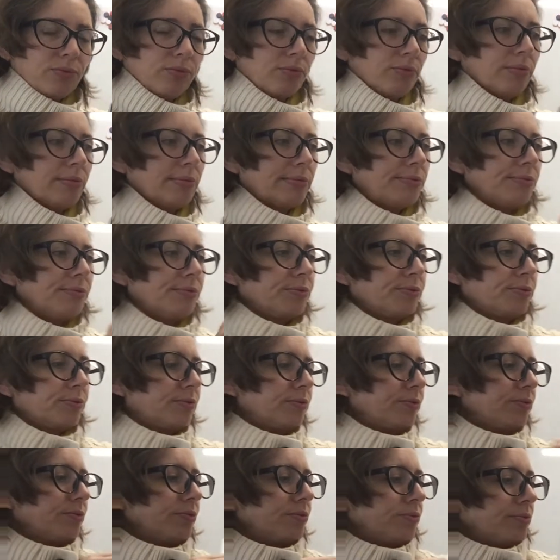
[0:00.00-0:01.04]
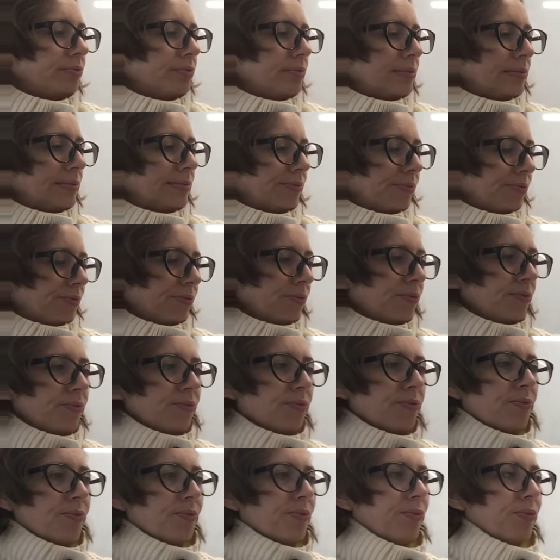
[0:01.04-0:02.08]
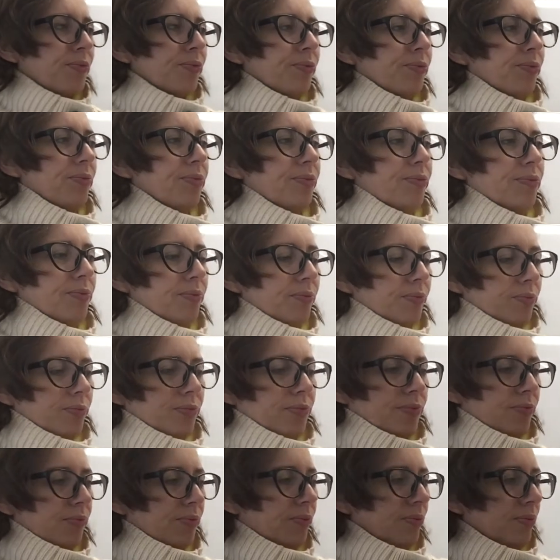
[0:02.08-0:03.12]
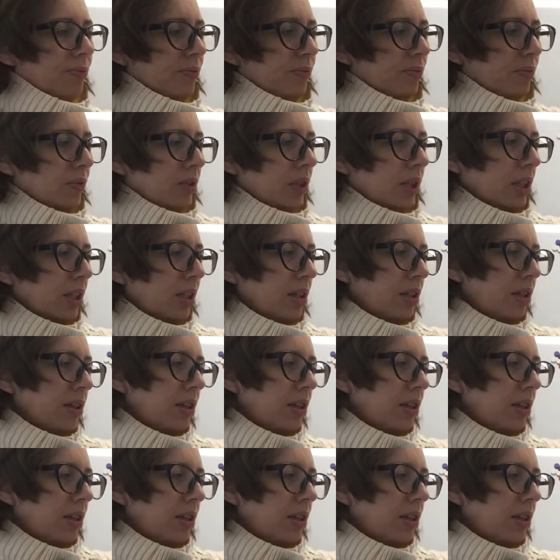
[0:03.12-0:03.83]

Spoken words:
(silence)